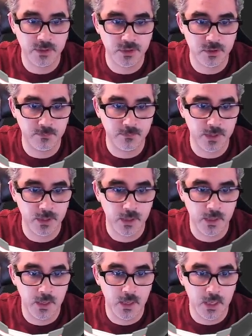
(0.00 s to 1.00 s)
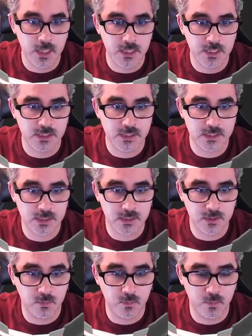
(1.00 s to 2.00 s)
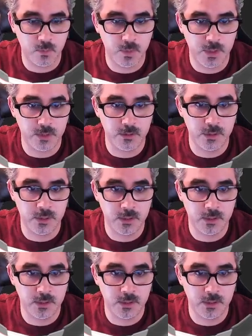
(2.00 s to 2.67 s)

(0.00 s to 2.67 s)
is jumping. It's weird,